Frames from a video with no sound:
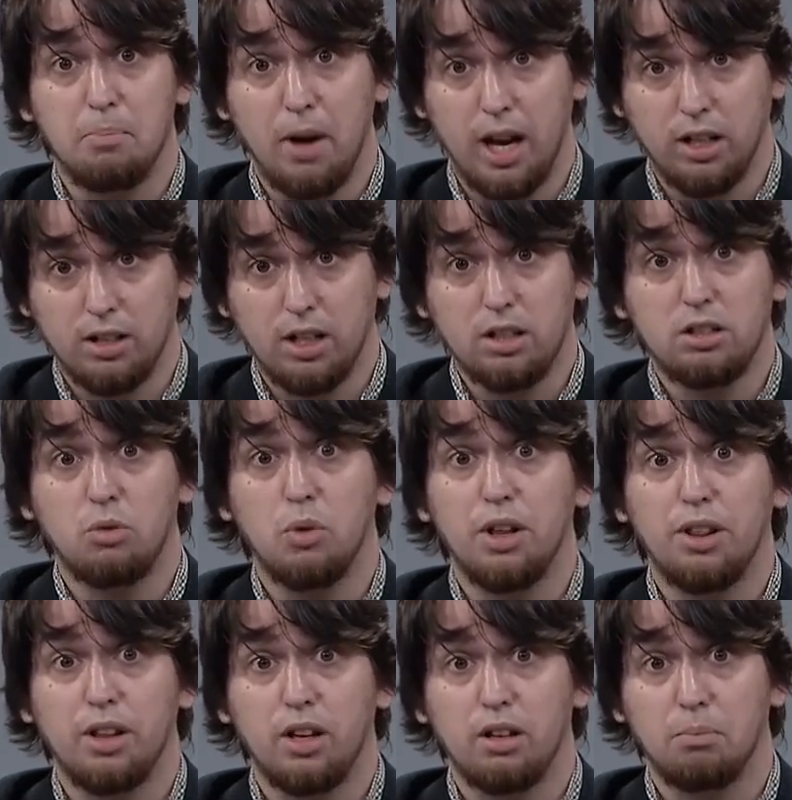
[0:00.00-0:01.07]
baits us
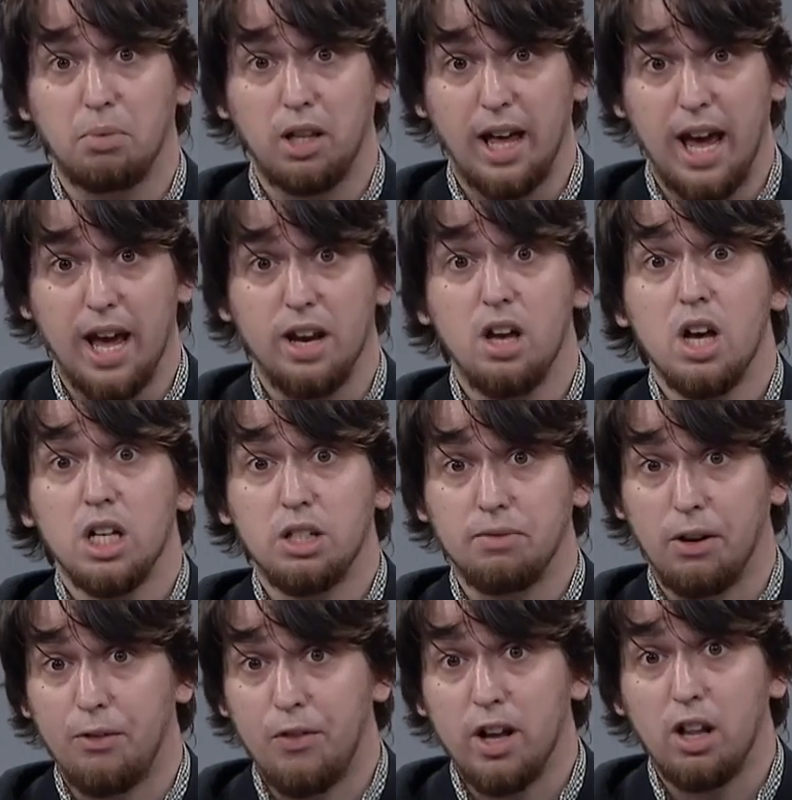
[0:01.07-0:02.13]
with a plan to
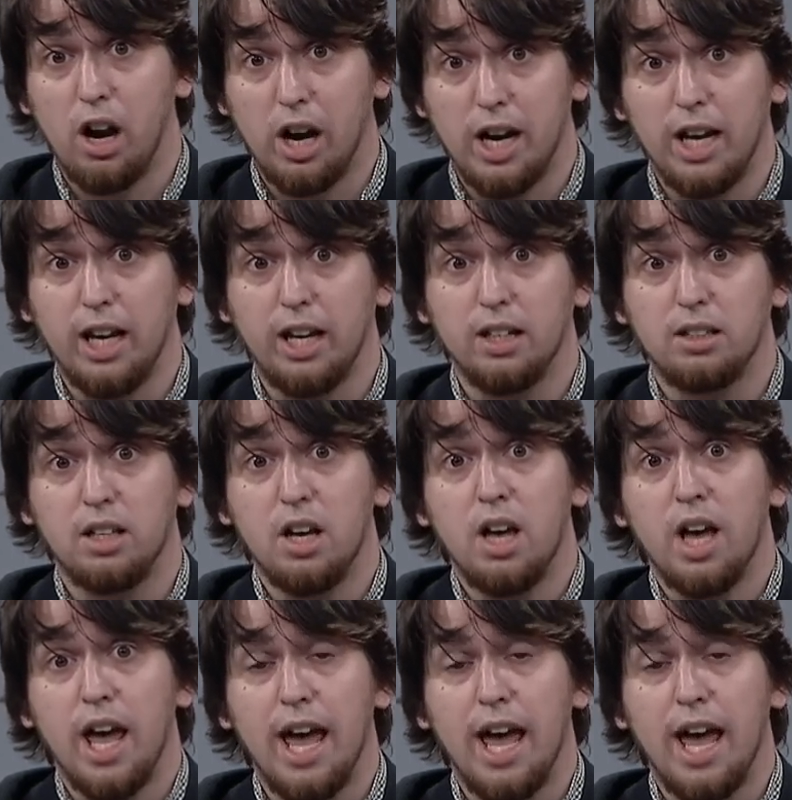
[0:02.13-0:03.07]
fulfill our needs,